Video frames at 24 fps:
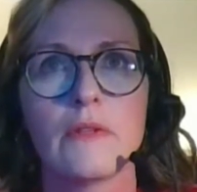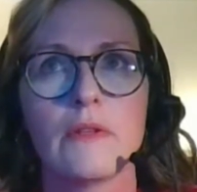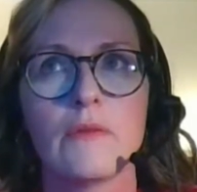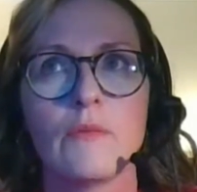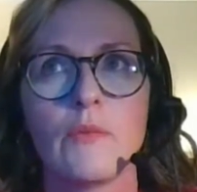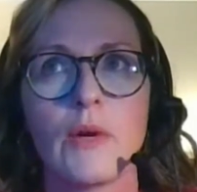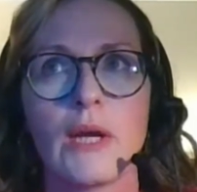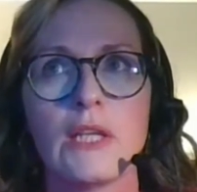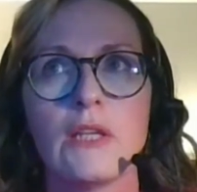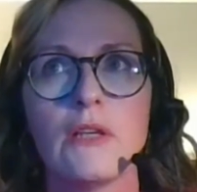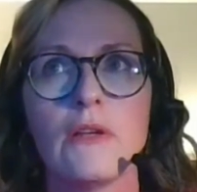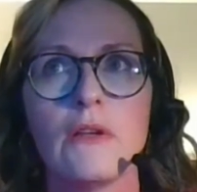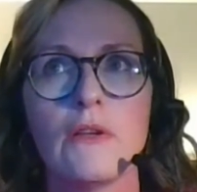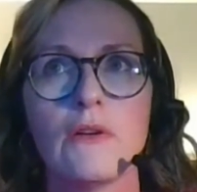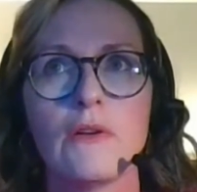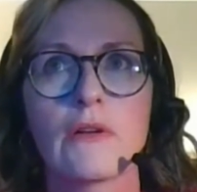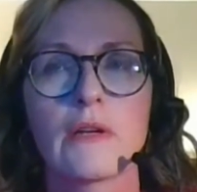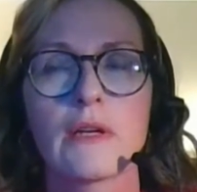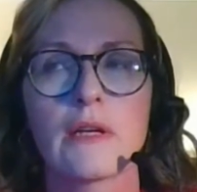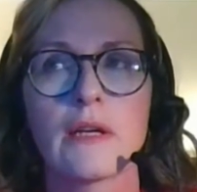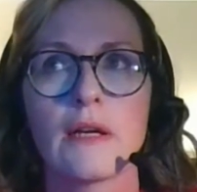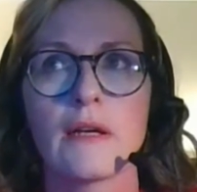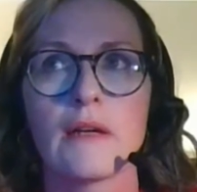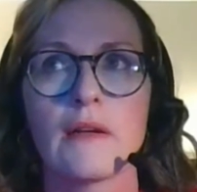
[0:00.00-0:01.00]
when you
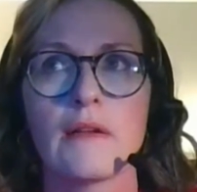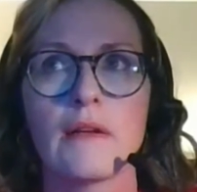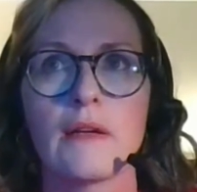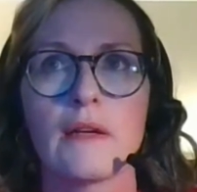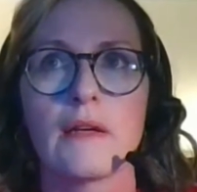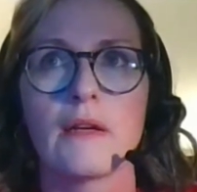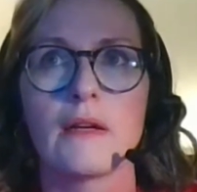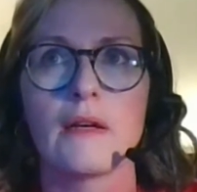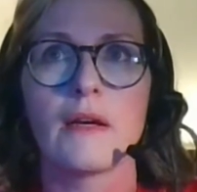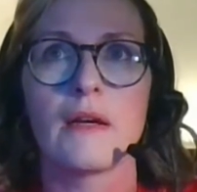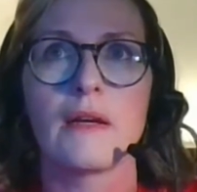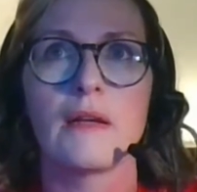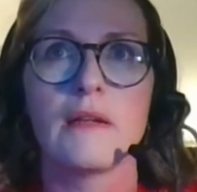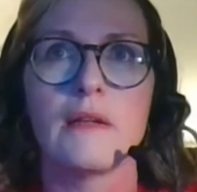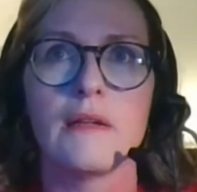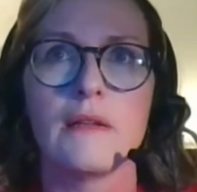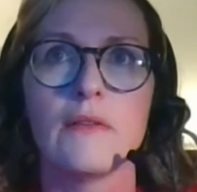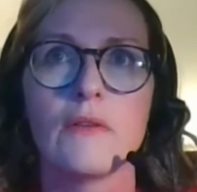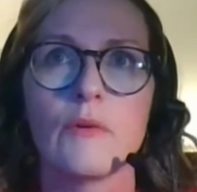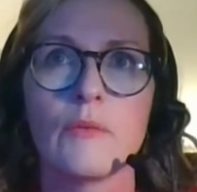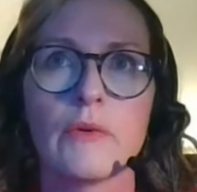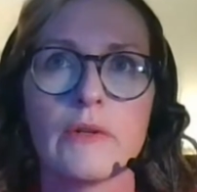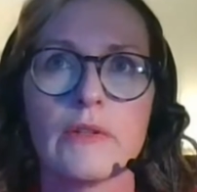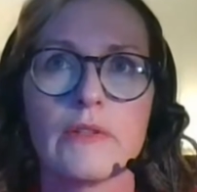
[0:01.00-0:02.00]
look at
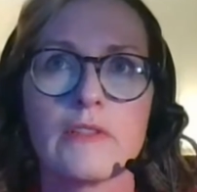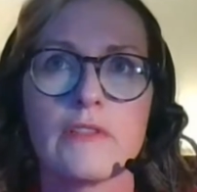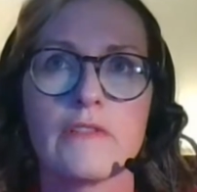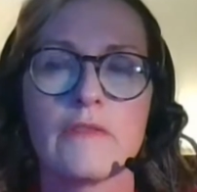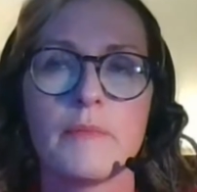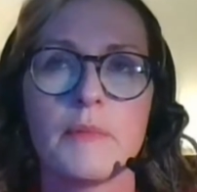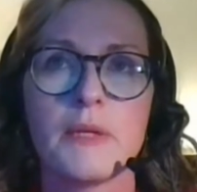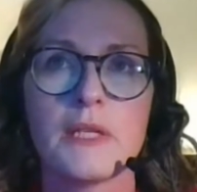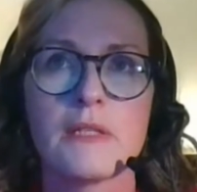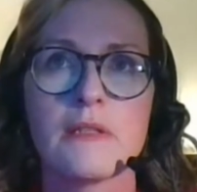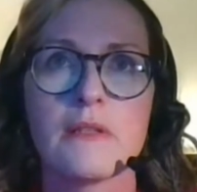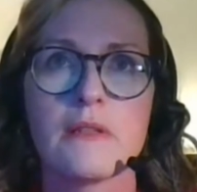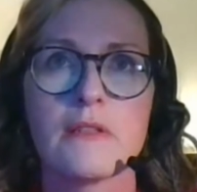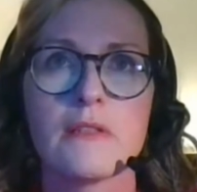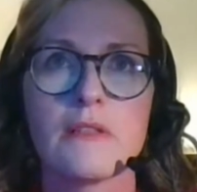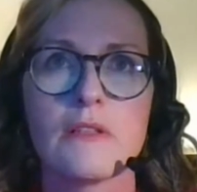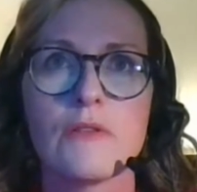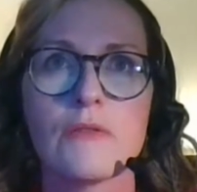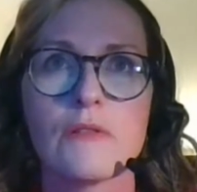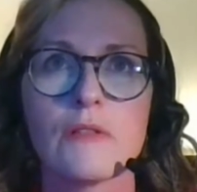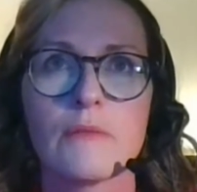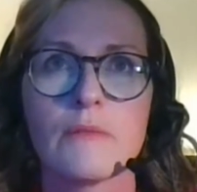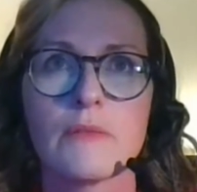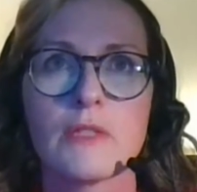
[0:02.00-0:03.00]
in the world of business,
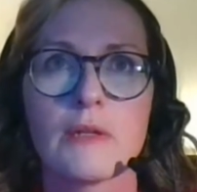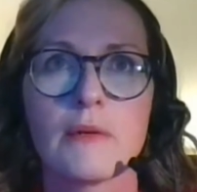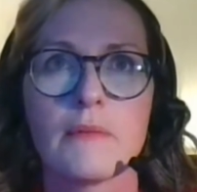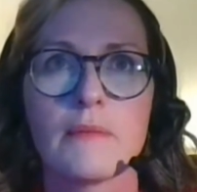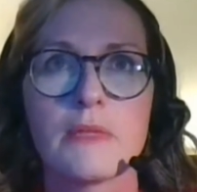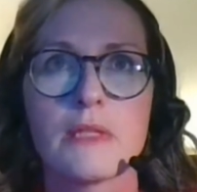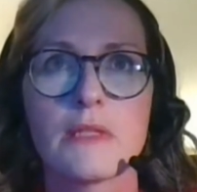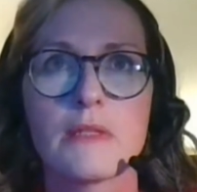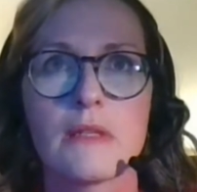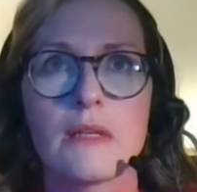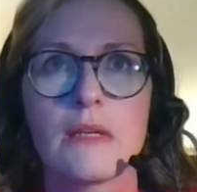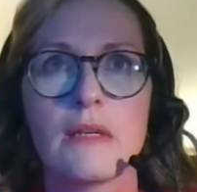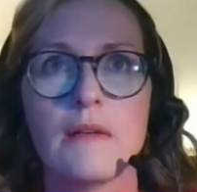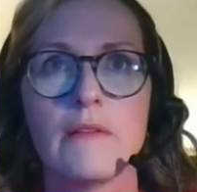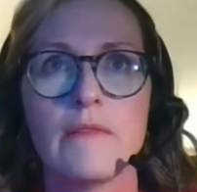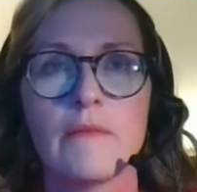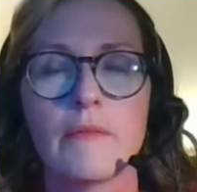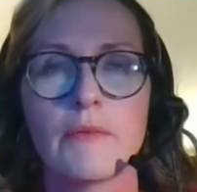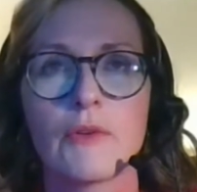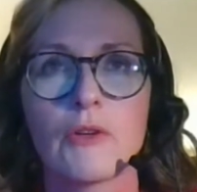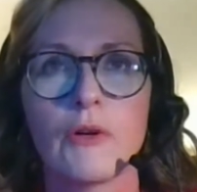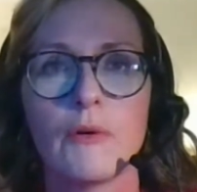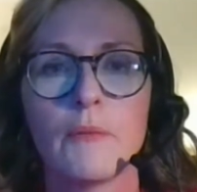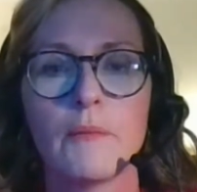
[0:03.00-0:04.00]
you sometimes see
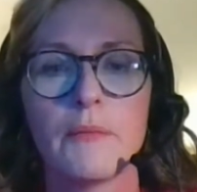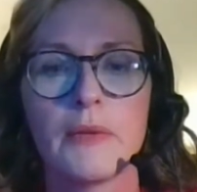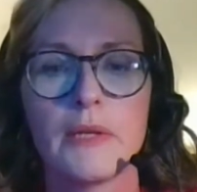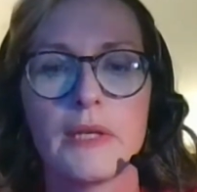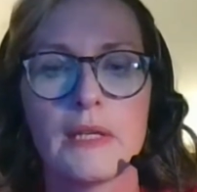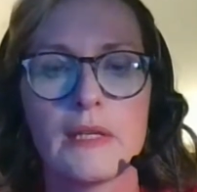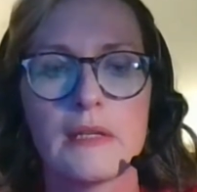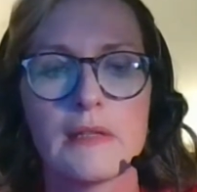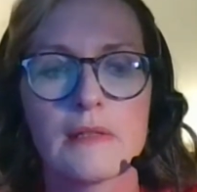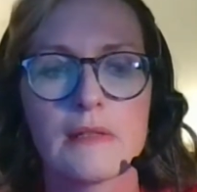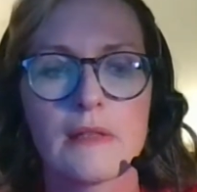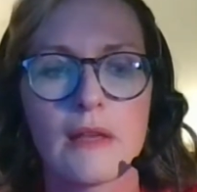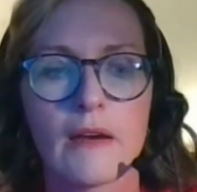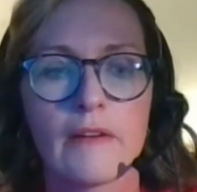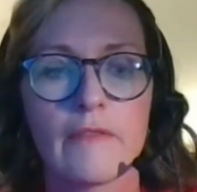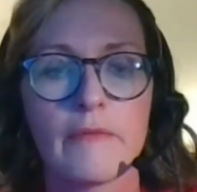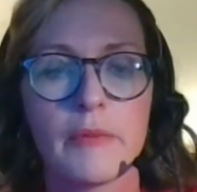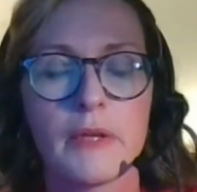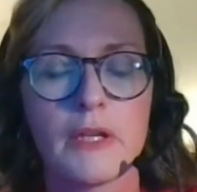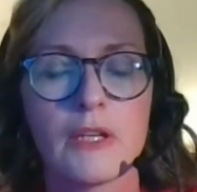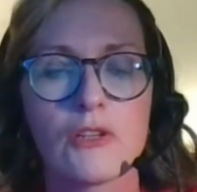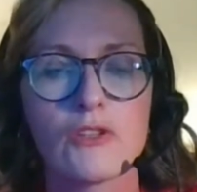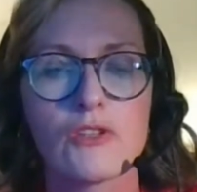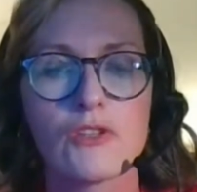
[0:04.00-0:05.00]
companies that have
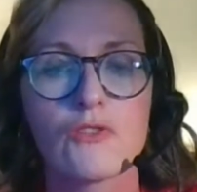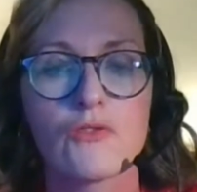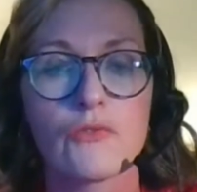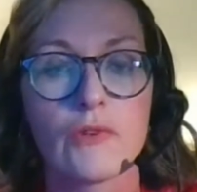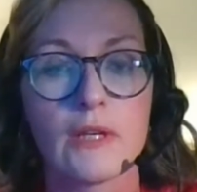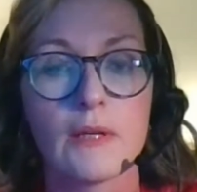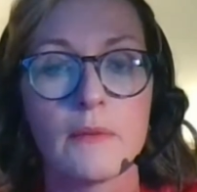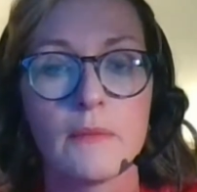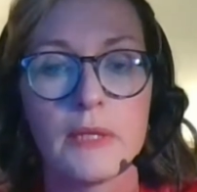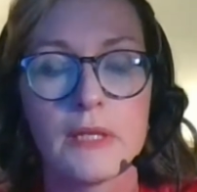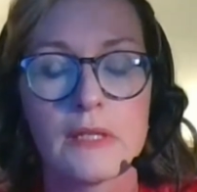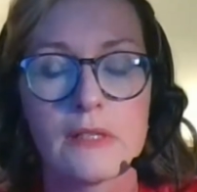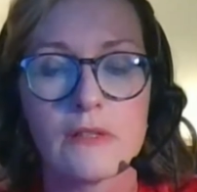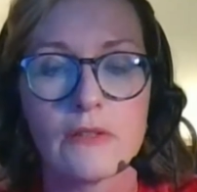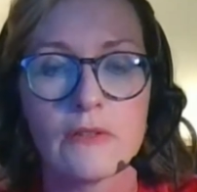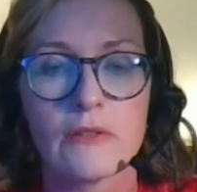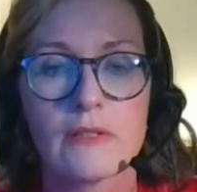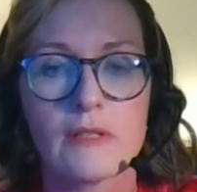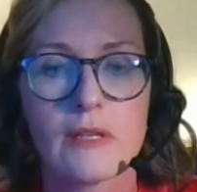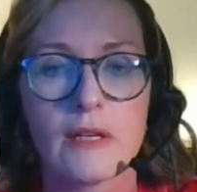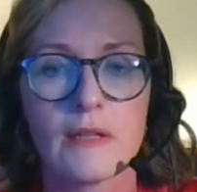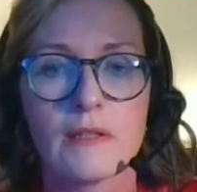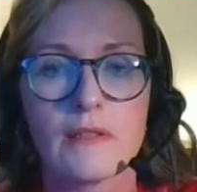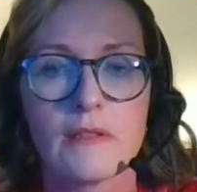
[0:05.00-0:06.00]
been extremely
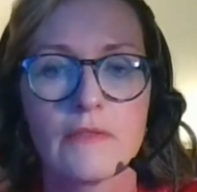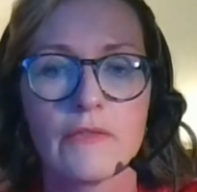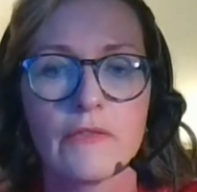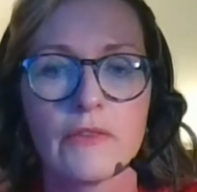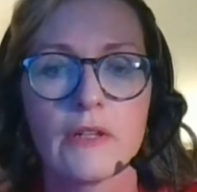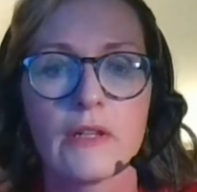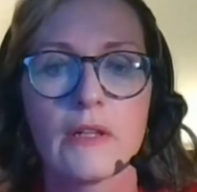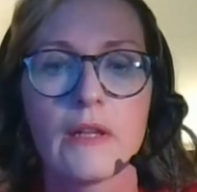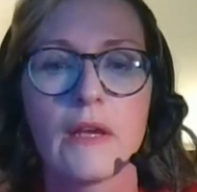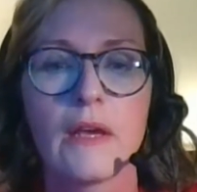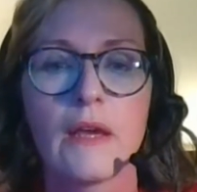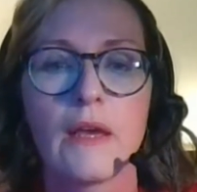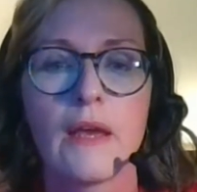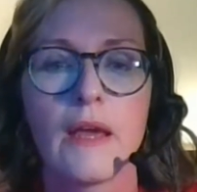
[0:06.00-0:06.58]
successful,